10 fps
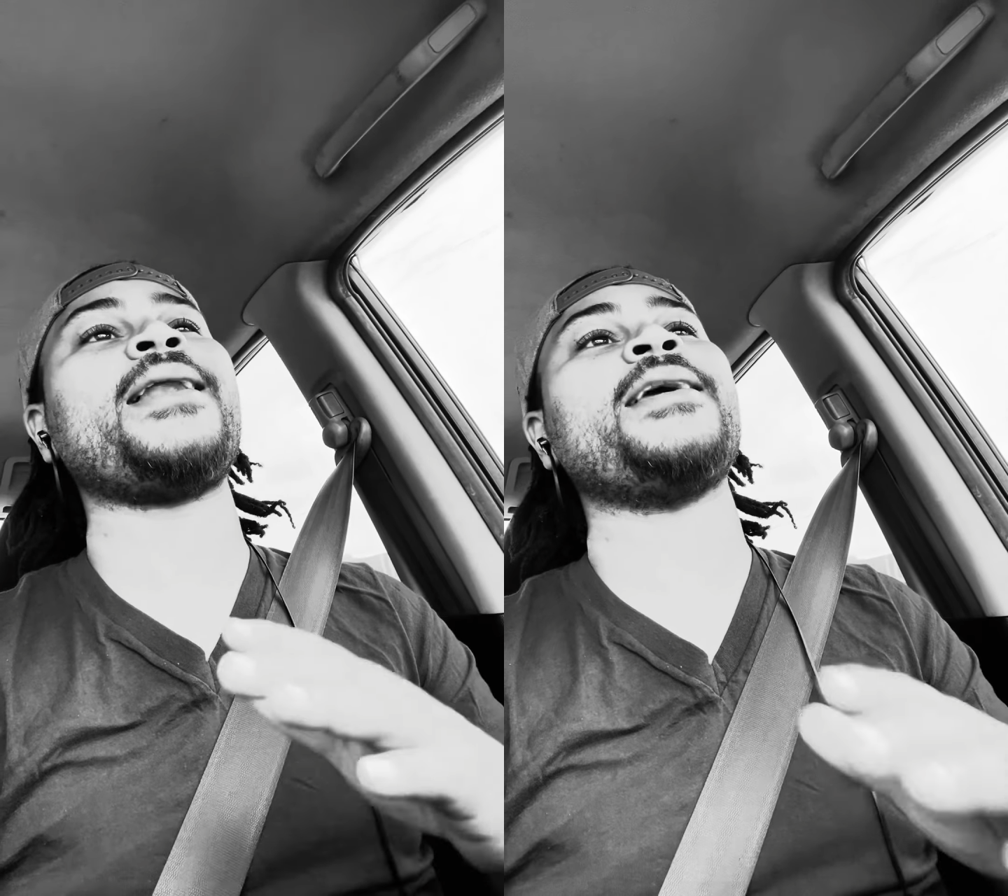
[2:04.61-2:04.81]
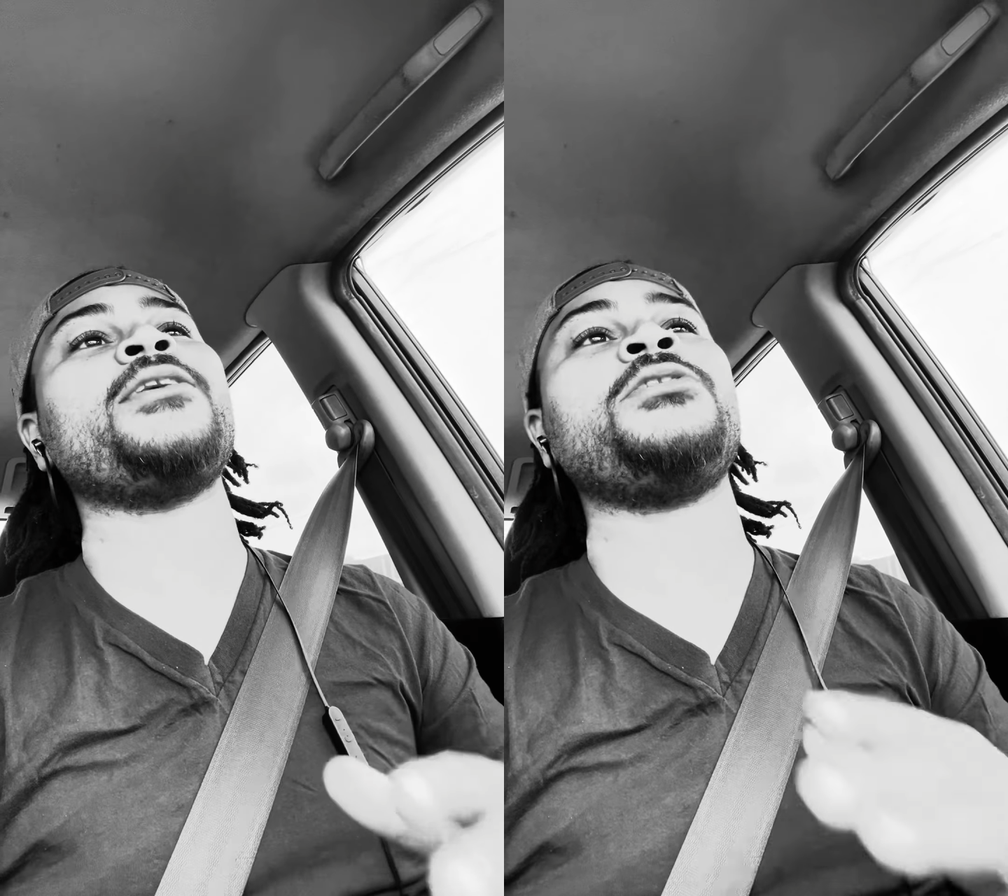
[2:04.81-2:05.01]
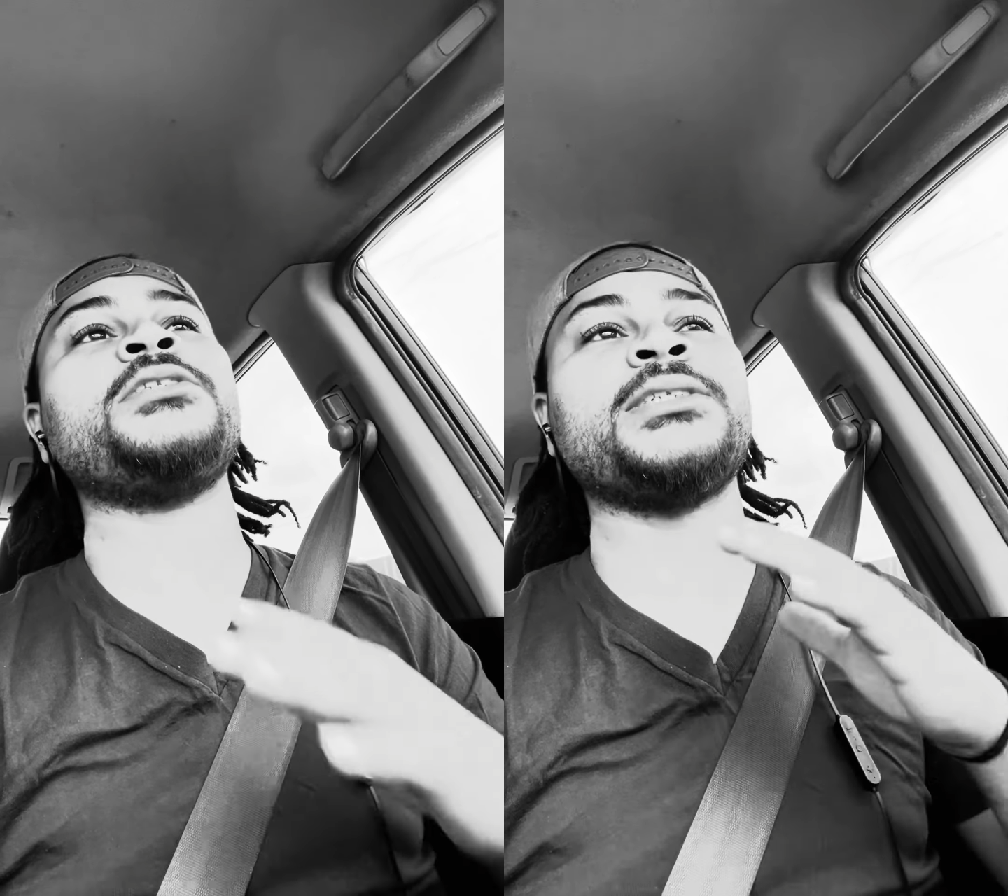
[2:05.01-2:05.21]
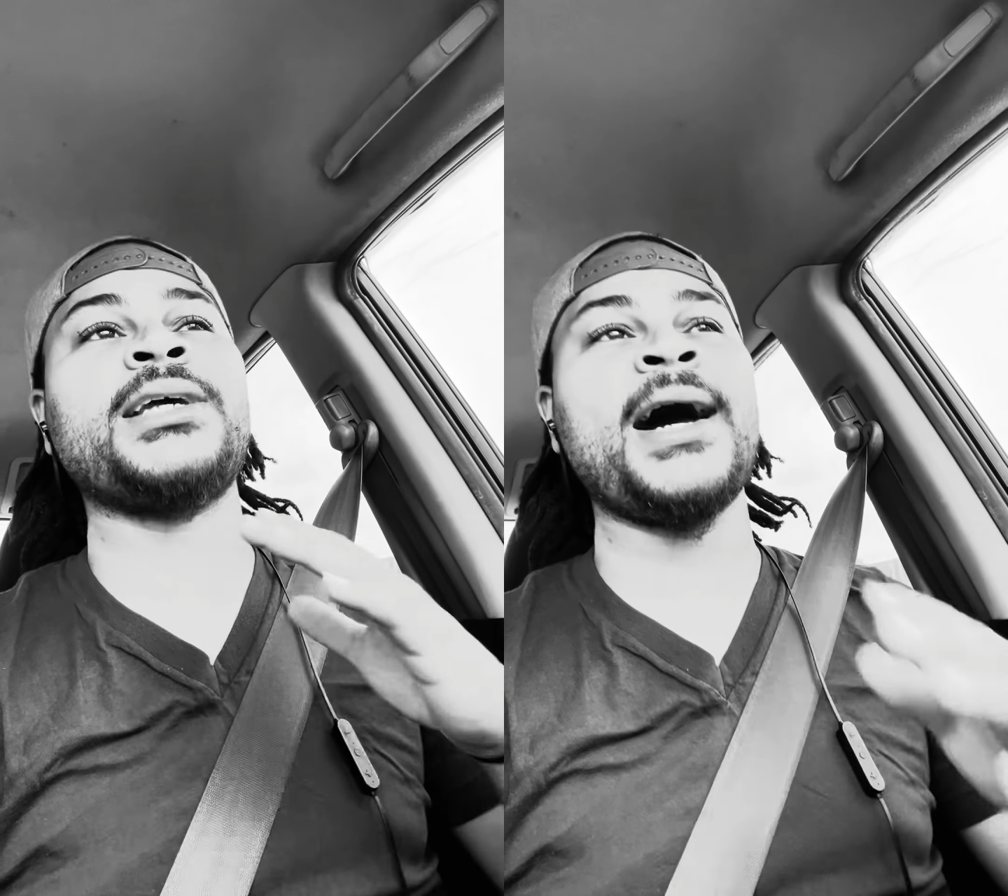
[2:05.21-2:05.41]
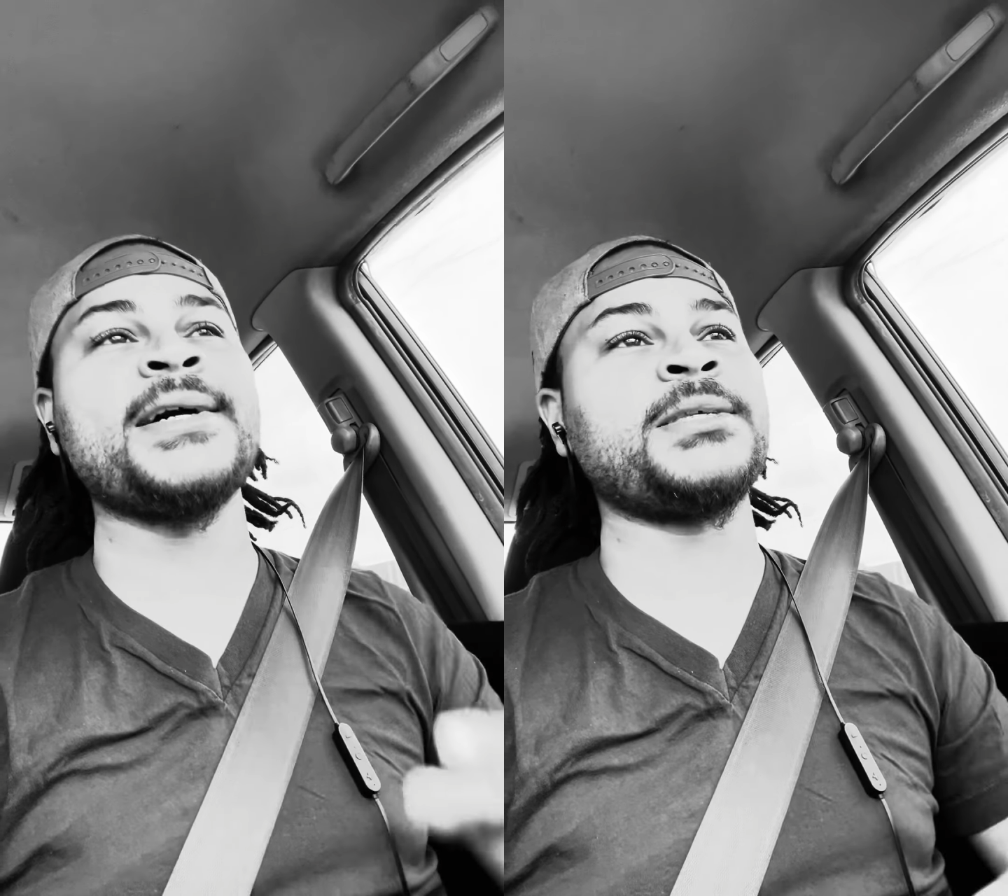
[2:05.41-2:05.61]
like you just
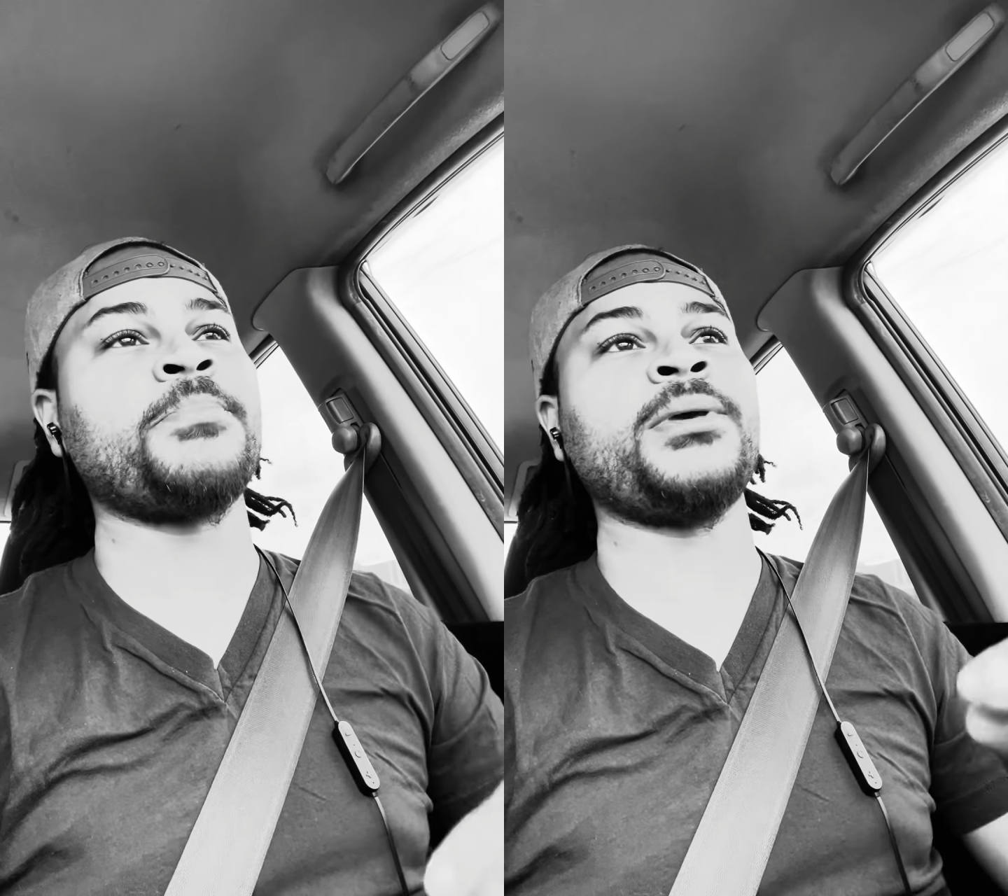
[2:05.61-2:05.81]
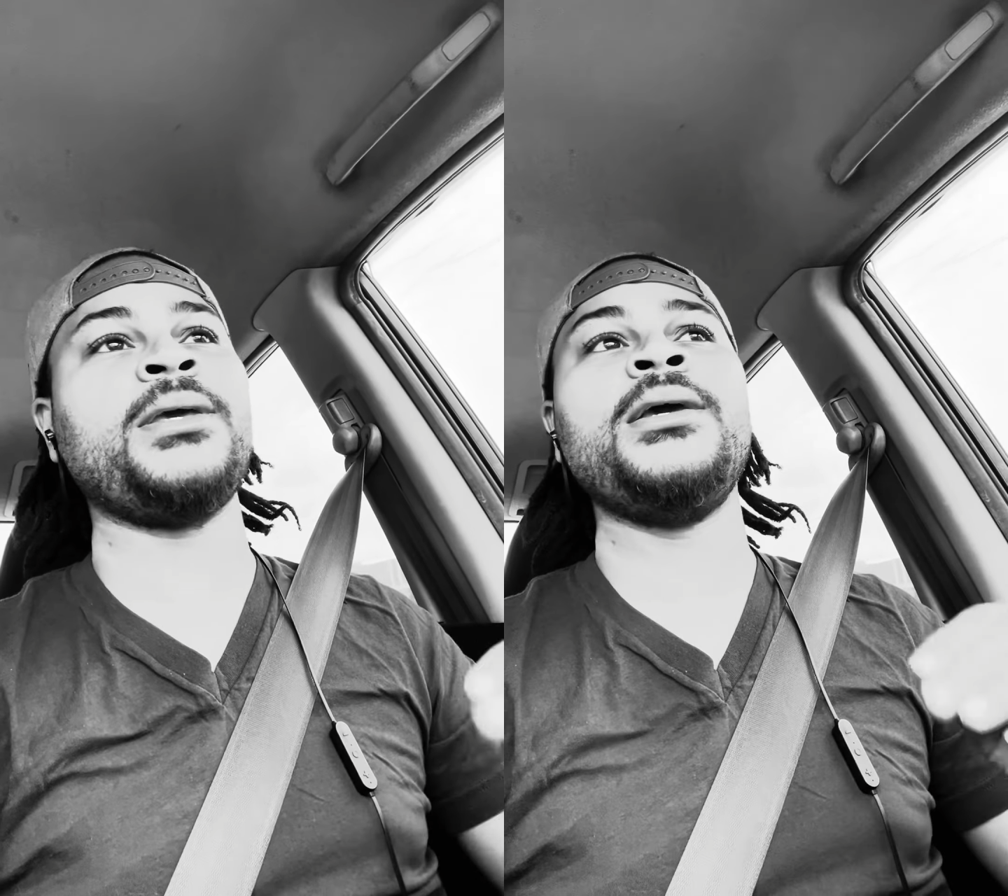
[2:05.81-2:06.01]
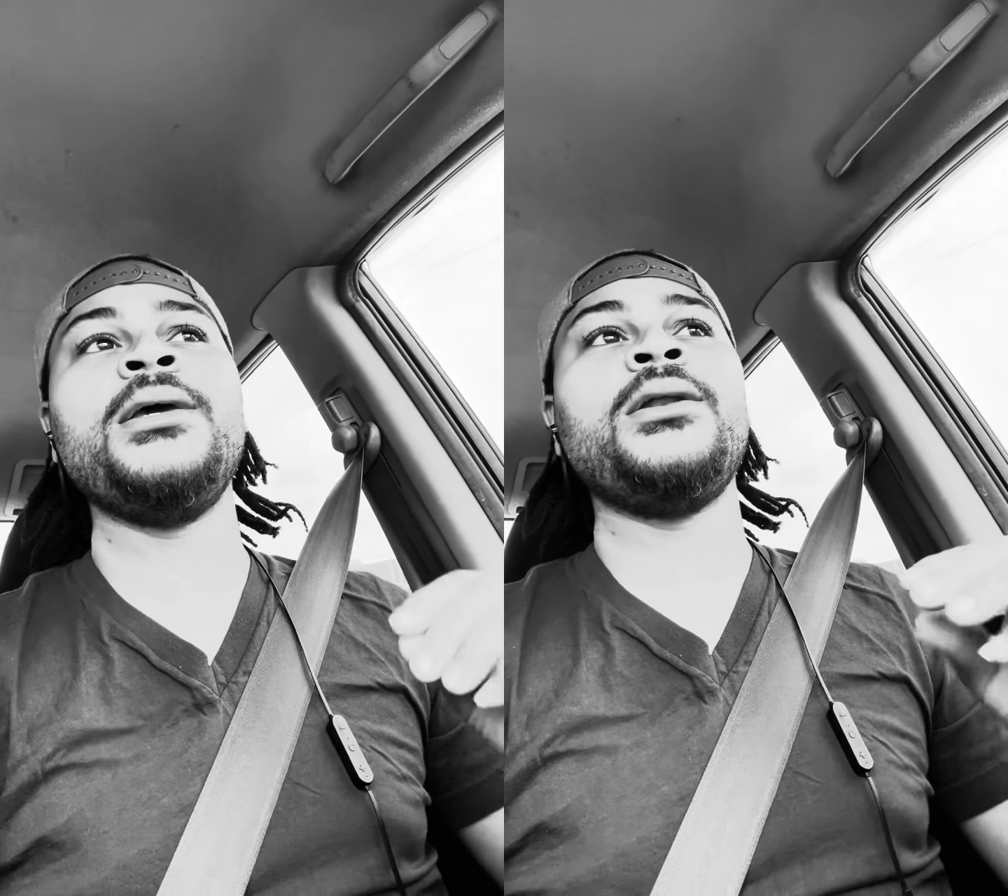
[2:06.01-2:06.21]
gossipy.